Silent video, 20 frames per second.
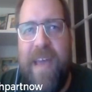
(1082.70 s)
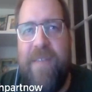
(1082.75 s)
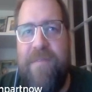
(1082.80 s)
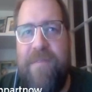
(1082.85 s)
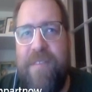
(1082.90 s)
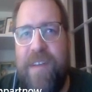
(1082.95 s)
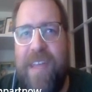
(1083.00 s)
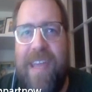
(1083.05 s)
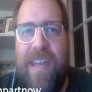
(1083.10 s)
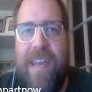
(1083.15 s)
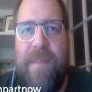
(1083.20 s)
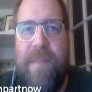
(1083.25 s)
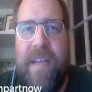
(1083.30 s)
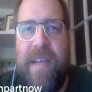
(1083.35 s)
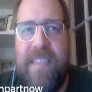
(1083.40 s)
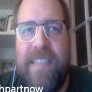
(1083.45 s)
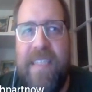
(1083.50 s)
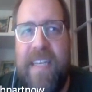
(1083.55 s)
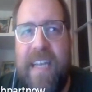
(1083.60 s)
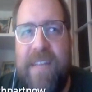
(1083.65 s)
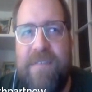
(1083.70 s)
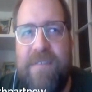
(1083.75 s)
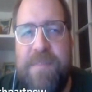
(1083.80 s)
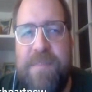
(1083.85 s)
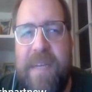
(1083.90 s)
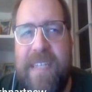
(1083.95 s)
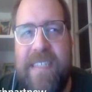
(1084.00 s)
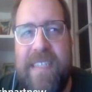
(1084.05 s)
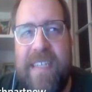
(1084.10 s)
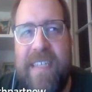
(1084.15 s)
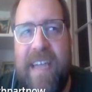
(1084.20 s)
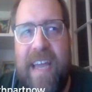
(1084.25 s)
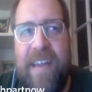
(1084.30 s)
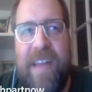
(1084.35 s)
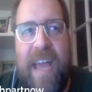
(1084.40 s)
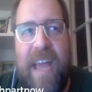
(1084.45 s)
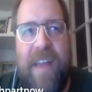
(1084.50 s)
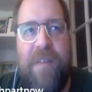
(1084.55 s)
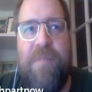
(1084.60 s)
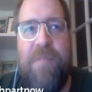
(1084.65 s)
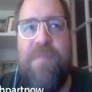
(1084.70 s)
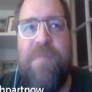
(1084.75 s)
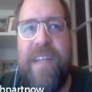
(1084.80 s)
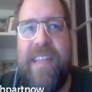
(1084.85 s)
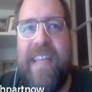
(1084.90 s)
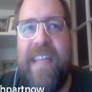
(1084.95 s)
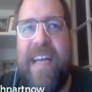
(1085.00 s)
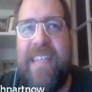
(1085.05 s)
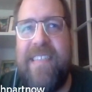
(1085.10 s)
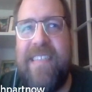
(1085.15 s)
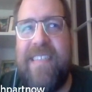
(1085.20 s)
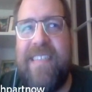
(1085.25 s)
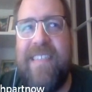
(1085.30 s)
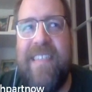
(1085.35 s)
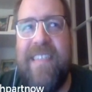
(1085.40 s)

for Cade because they didn't have spacing. I don't think that's